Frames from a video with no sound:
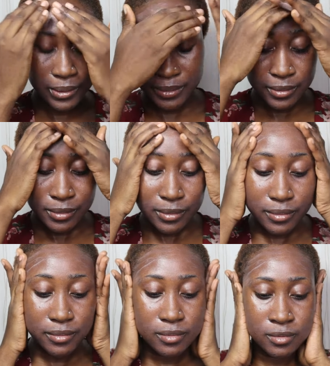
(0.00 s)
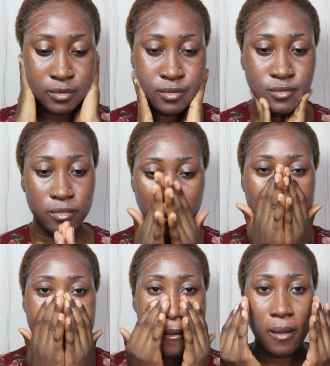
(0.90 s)
Hey, hey, if I want
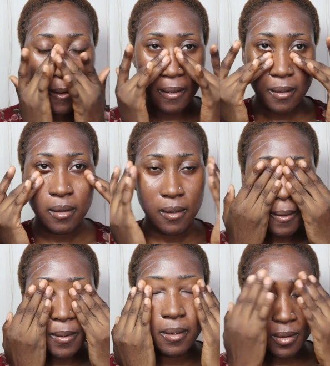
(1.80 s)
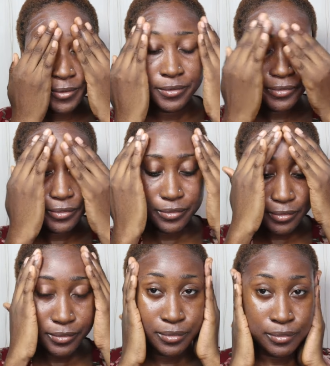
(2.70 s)
something, my god. Hey, hey, oh
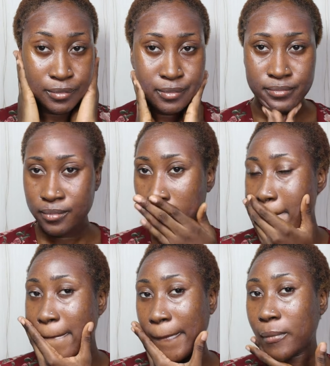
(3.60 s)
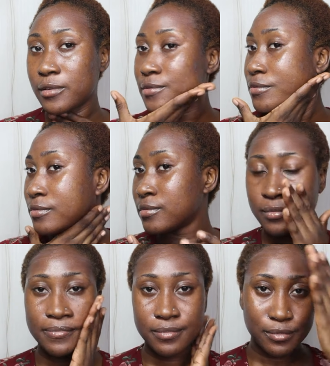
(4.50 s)
baby, I need love.
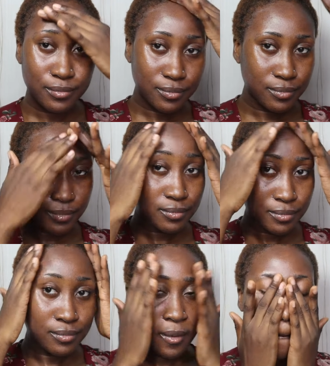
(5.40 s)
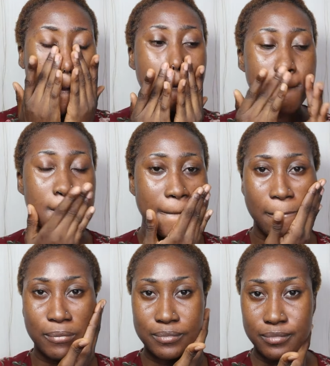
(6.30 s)
Hey, hey, cause I love, I cannot buy it.
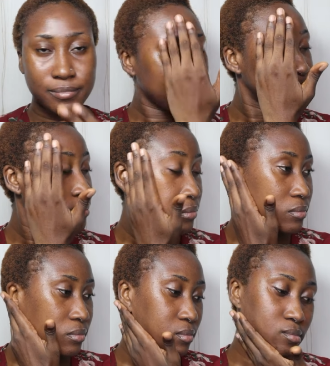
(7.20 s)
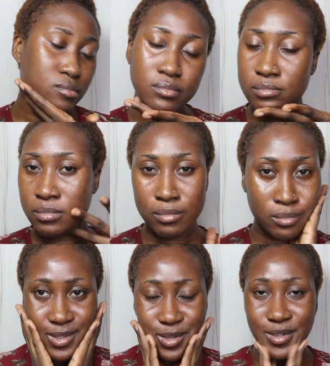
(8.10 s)
Was it real? Was
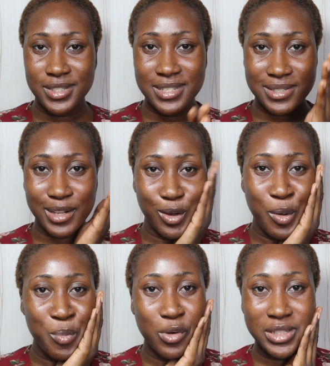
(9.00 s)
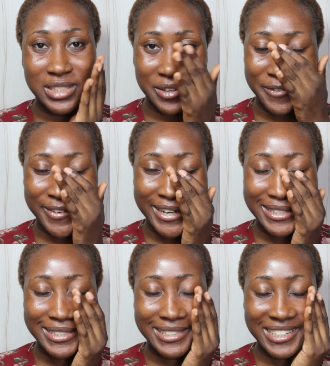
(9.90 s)
so, this is a lot more
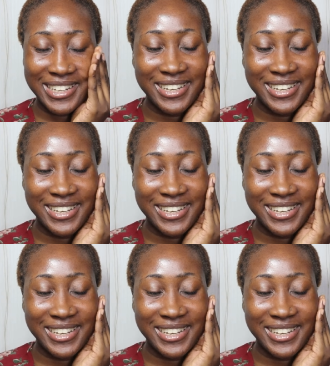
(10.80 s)
different.